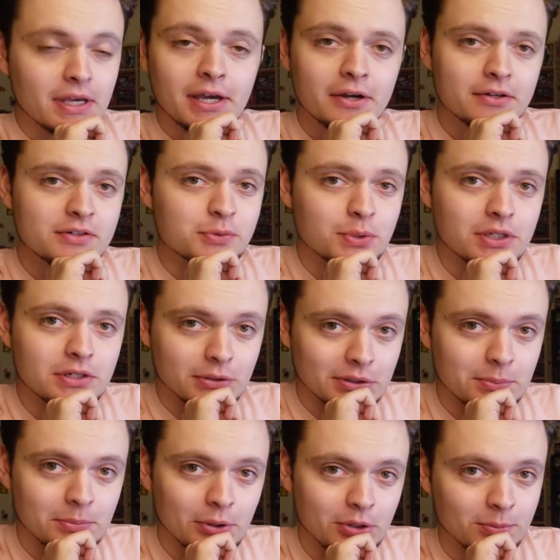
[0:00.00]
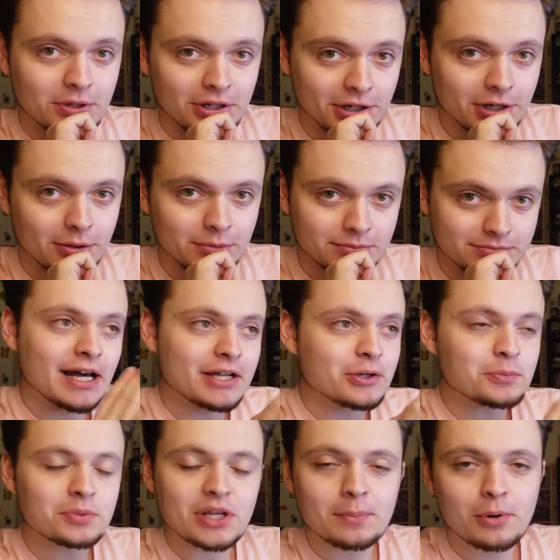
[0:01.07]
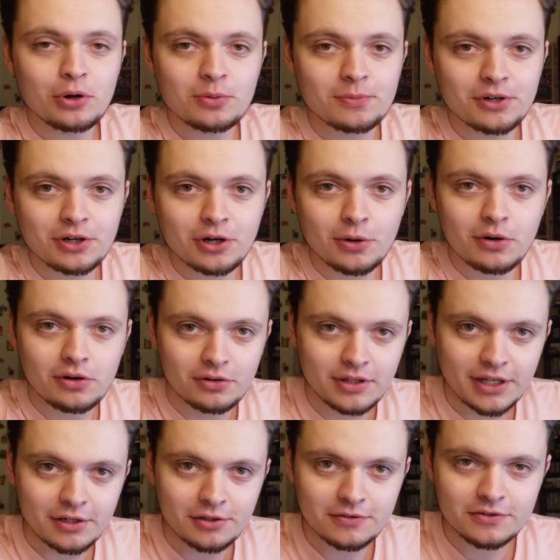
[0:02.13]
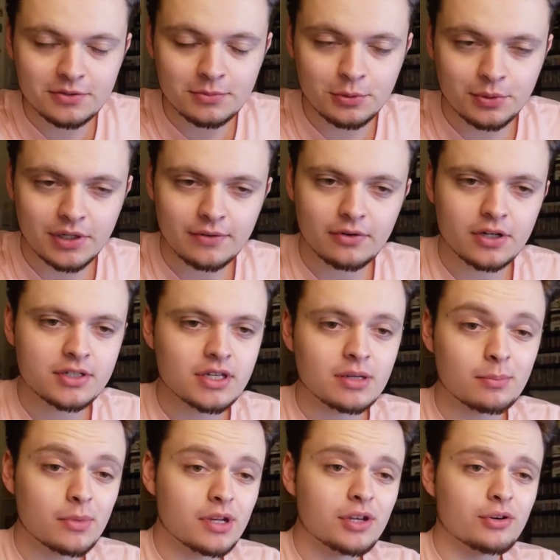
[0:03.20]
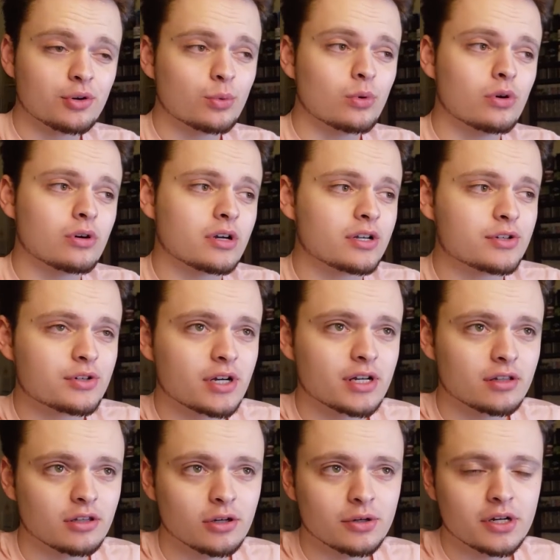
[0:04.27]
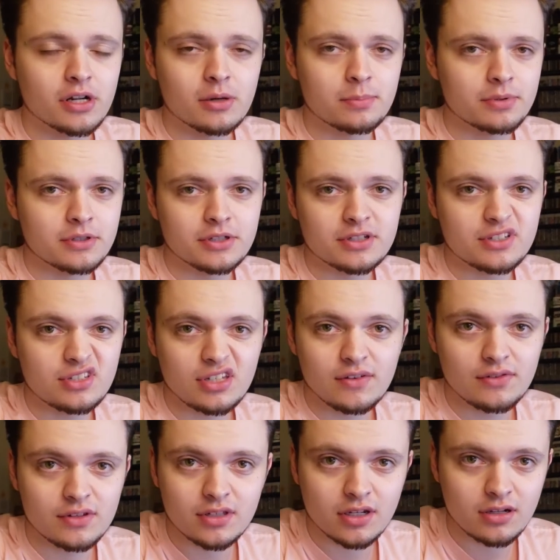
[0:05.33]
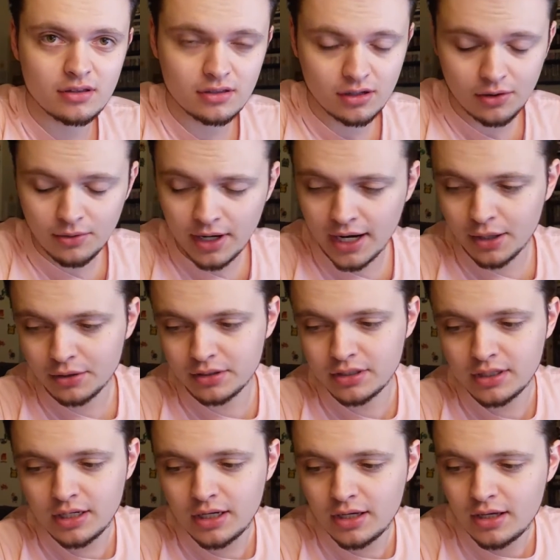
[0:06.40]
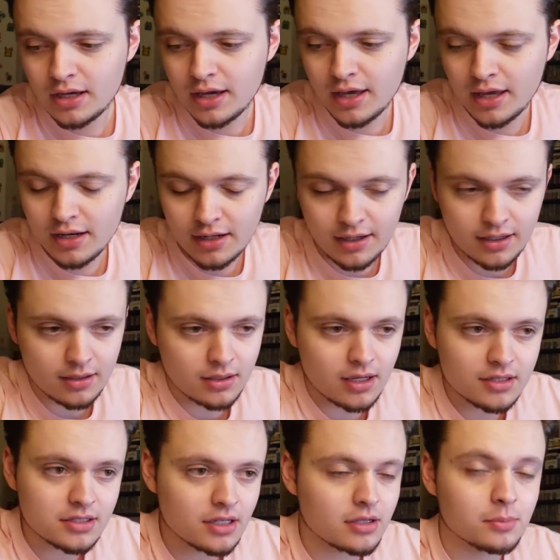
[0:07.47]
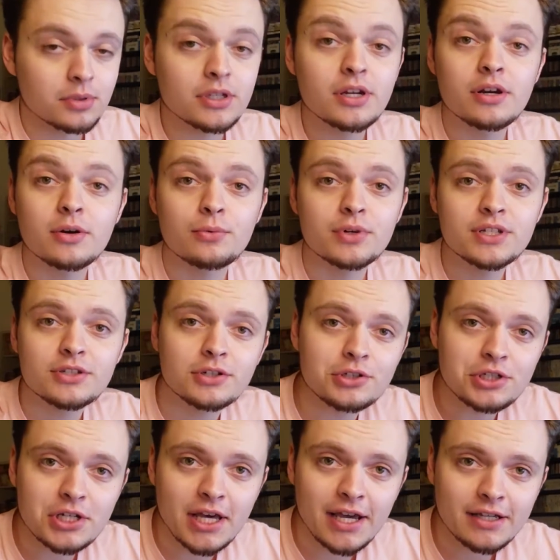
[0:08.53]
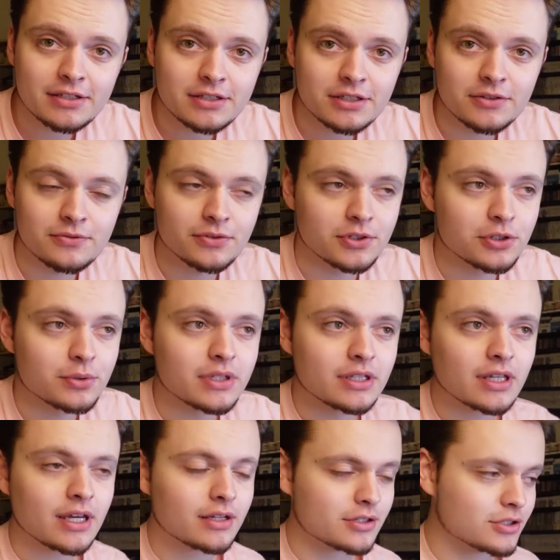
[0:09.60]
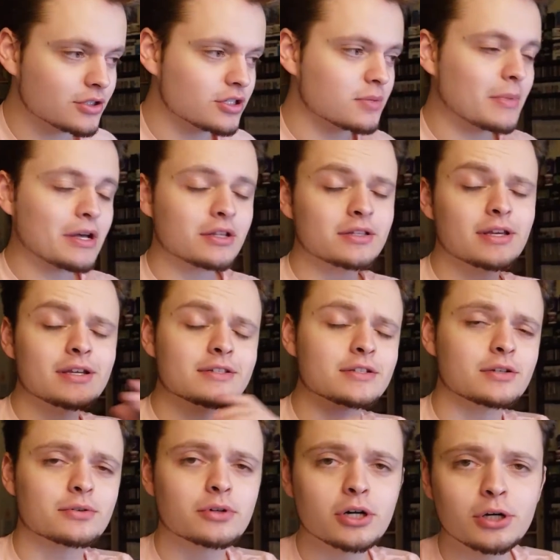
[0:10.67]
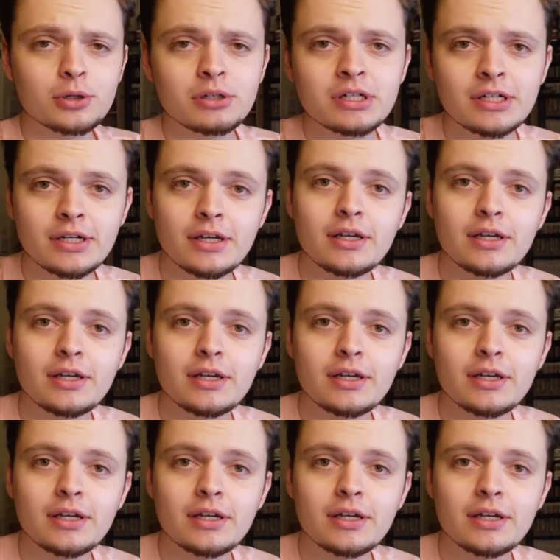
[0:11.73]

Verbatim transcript: I got a Suicune in Pokemon Go. I don't play Pokemon Go all that often, but whenever I take Minnie on a walk, I try to load it up and just see if there's anything around. And I guess I completed a research task, and for doing that a certain amount of days in a row,